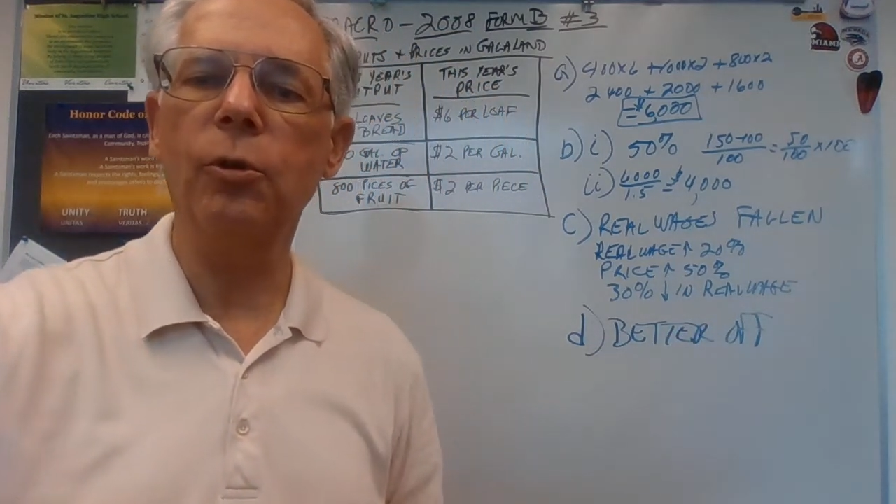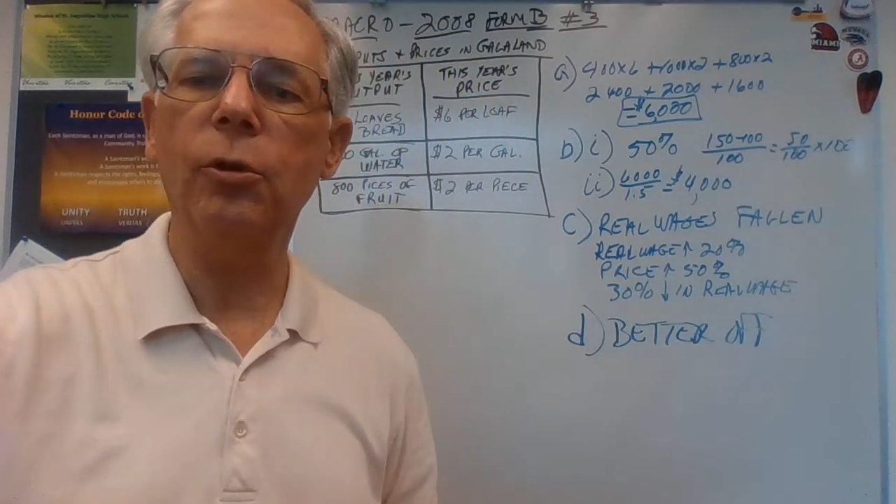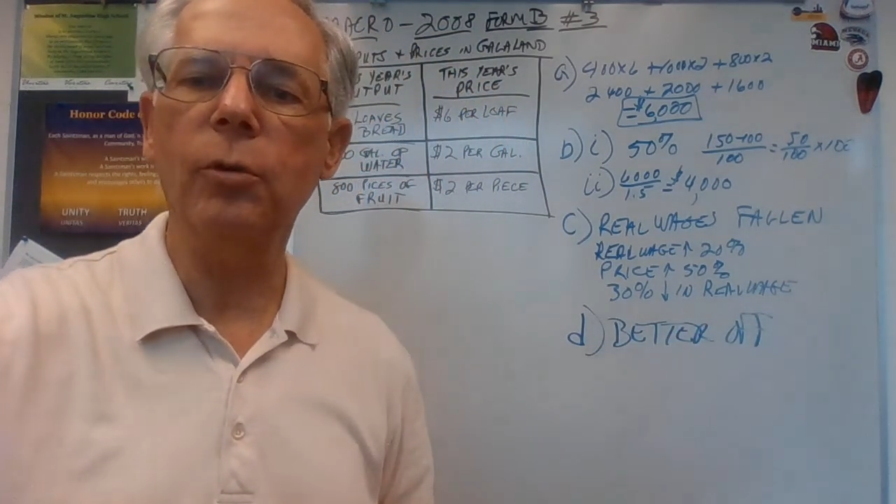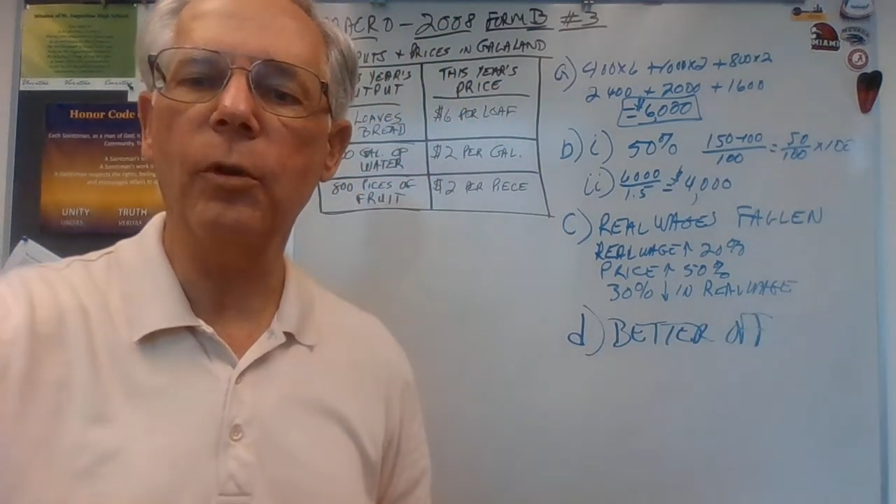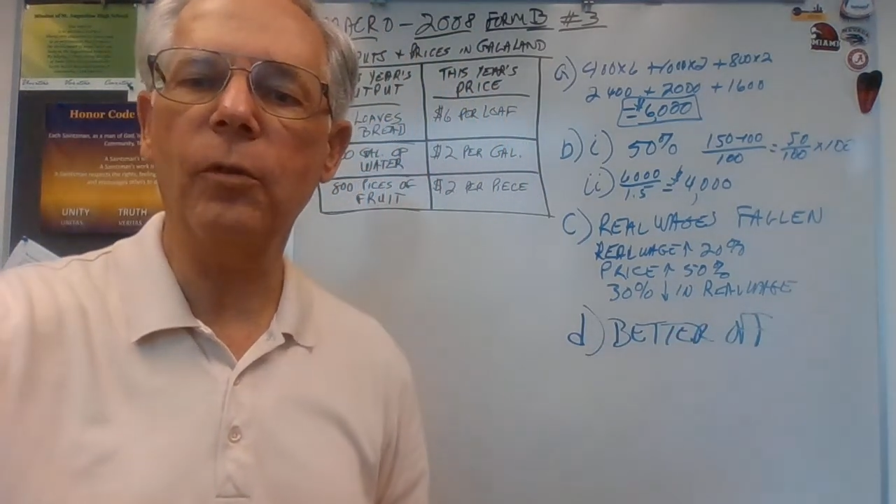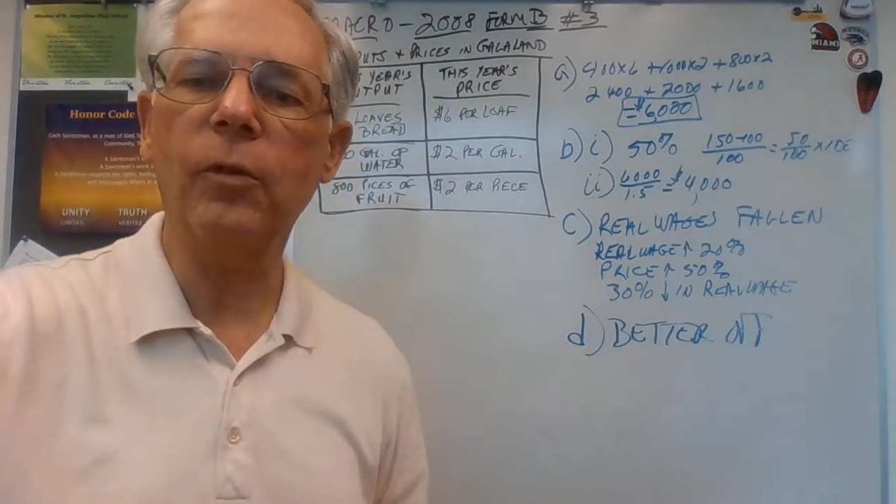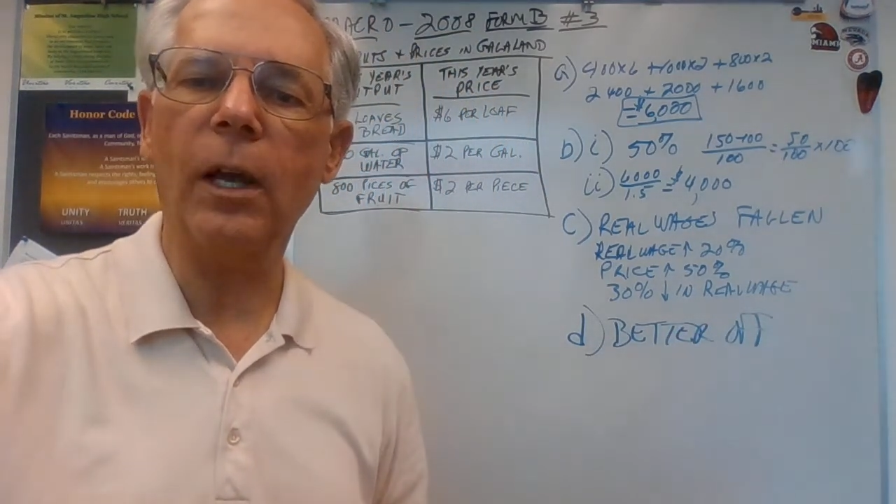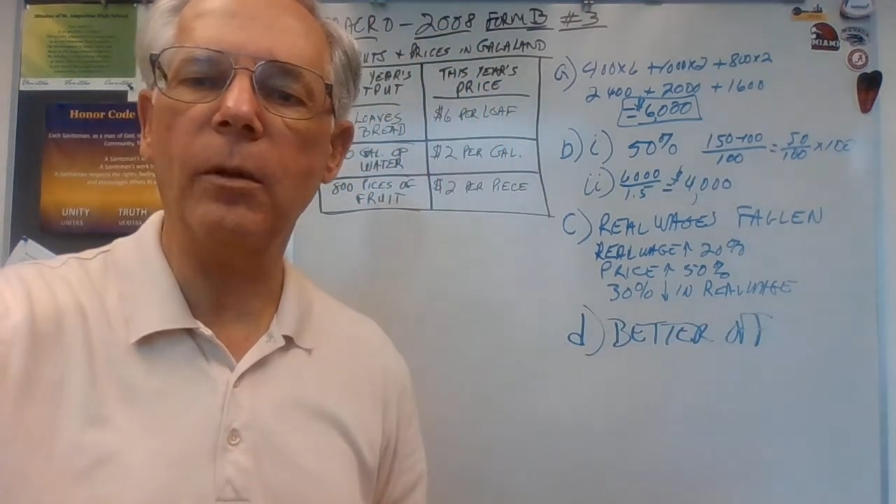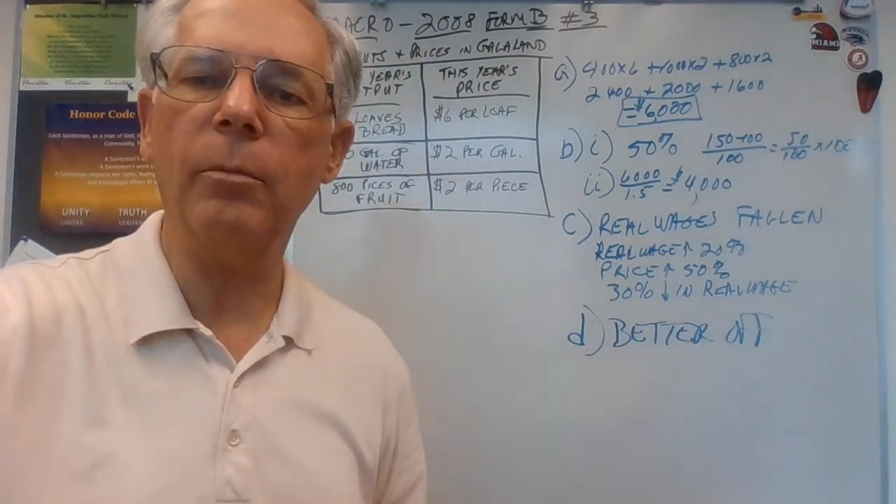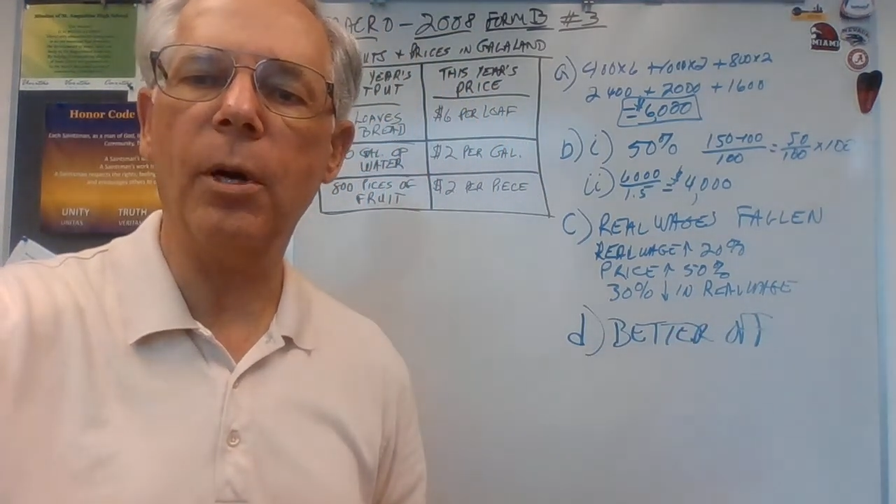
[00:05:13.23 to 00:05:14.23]
to the
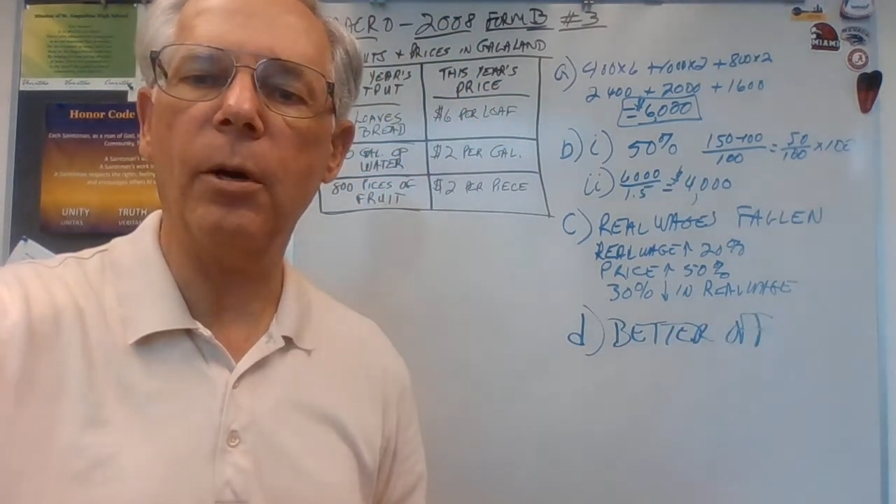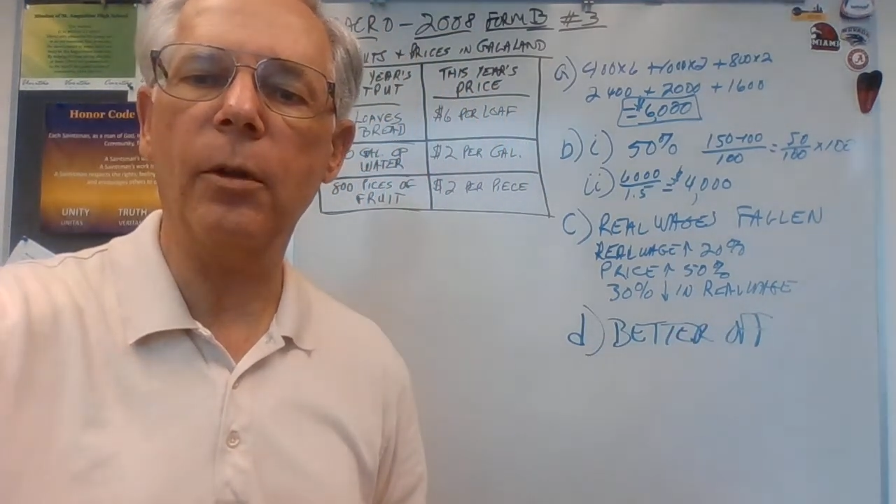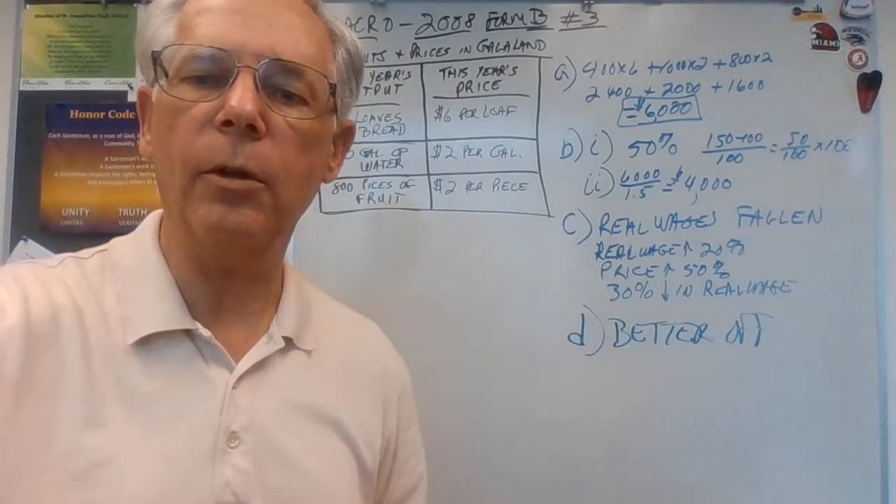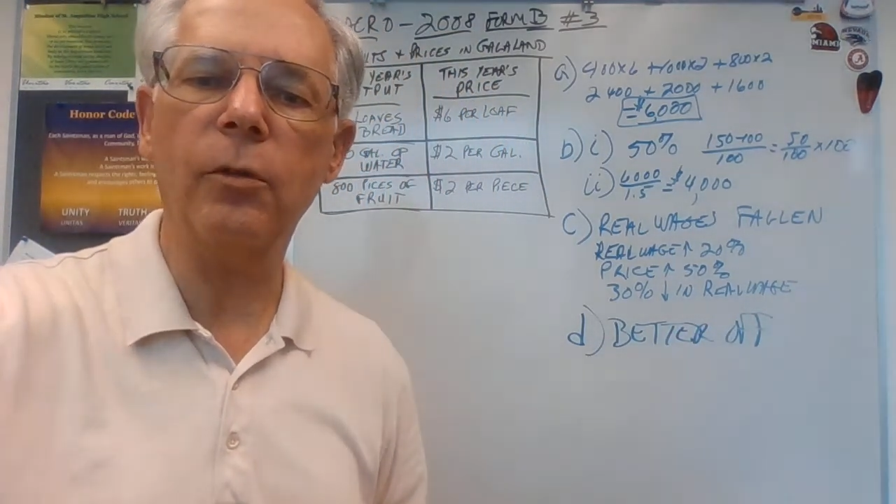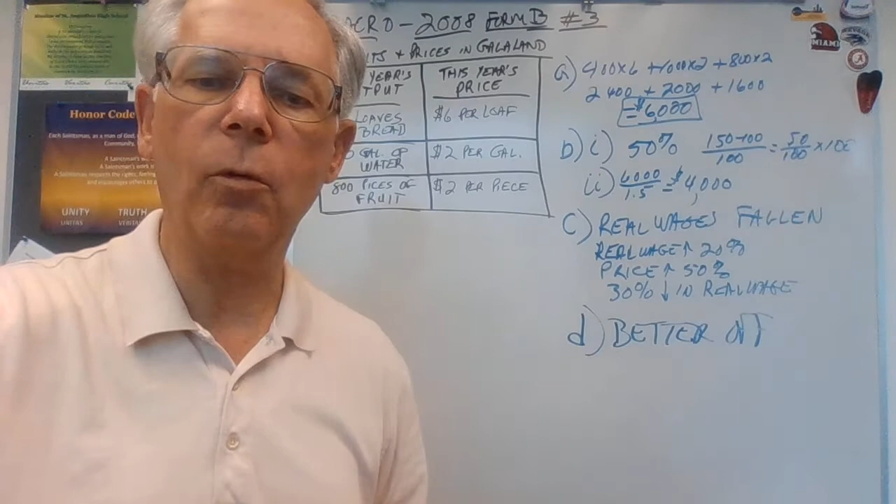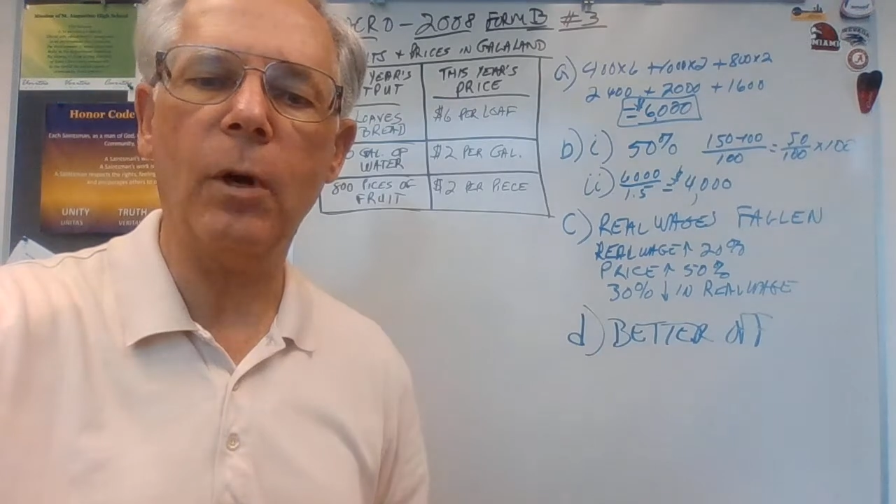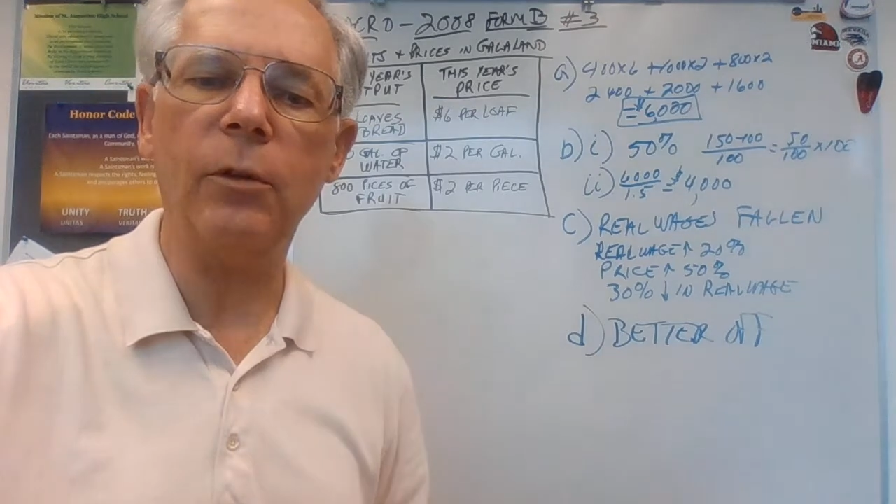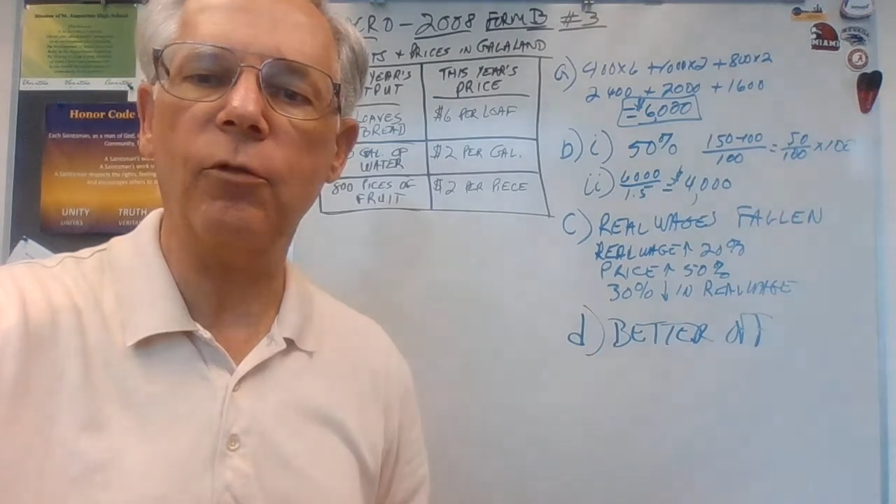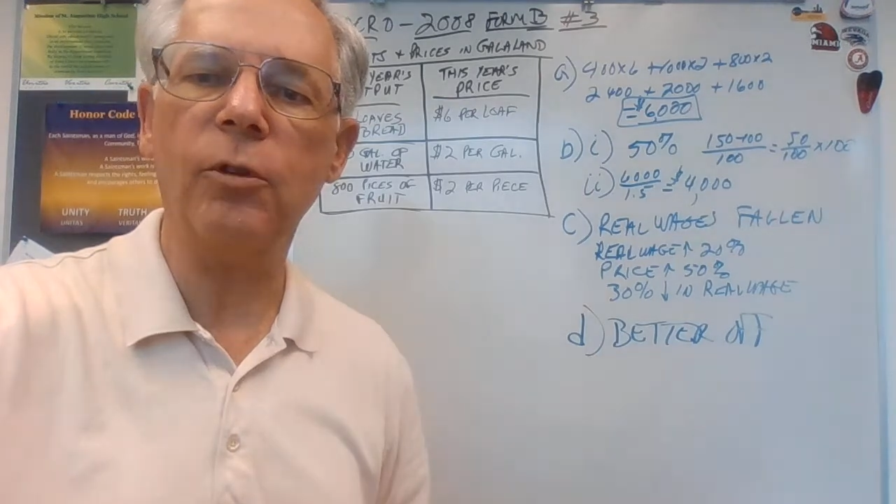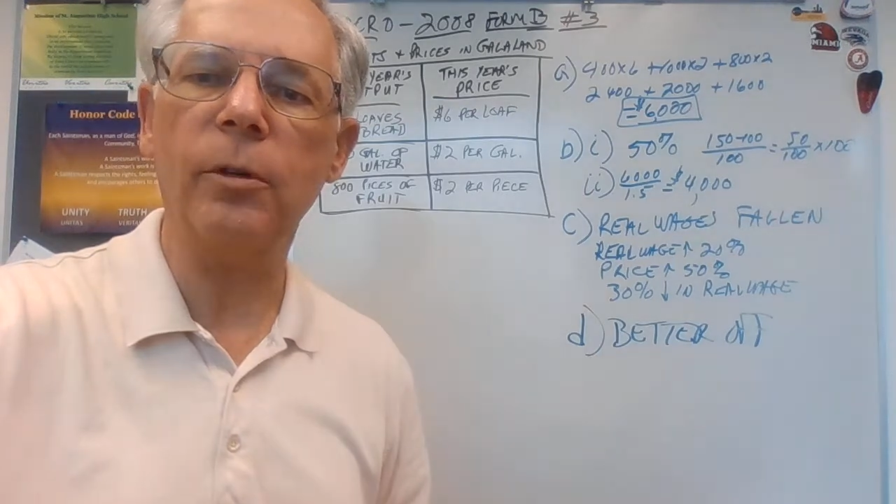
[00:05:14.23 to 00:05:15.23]
second part of this
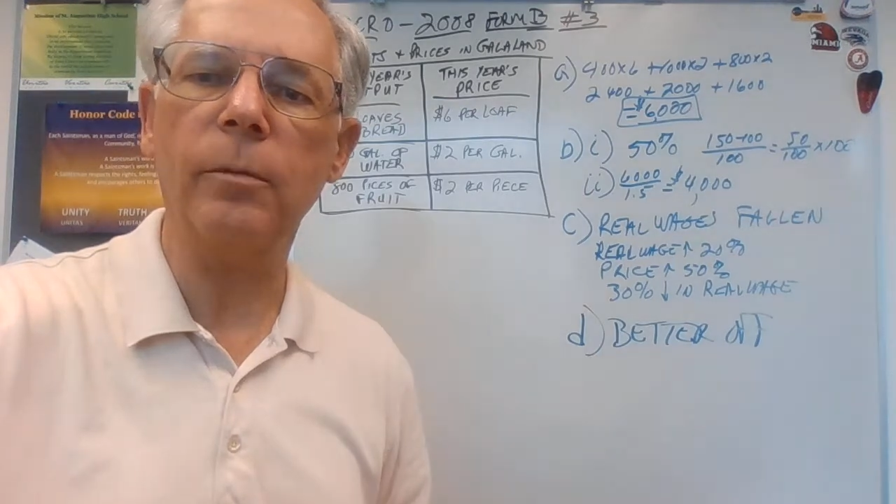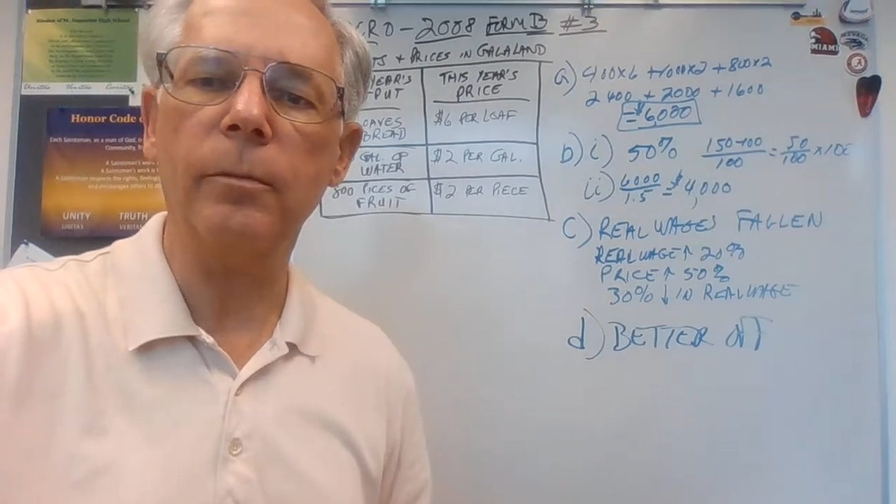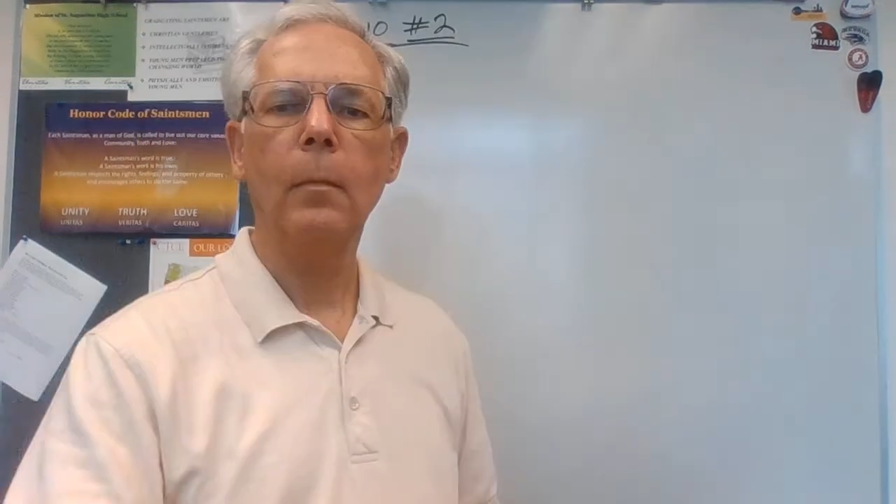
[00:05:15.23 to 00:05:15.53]
question.